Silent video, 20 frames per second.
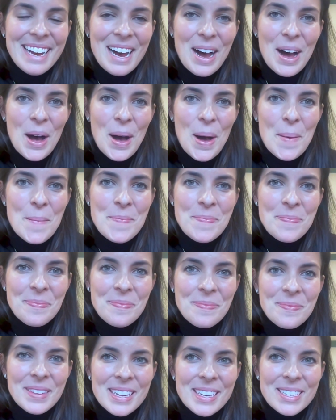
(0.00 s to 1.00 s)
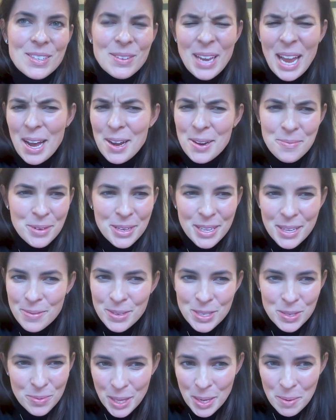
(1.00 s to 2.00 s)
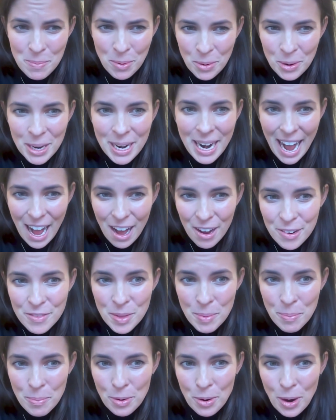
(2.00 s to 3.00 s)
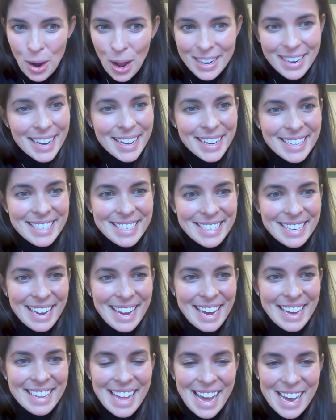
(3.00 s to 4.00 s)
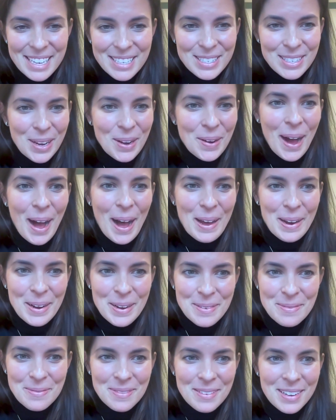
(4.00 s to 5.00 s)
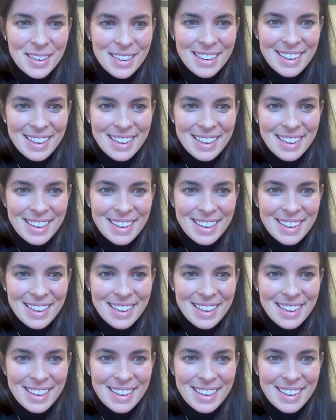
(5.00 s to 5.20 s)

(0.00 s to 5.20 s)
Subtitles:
So yeah, it really was really born out of the product and less so out of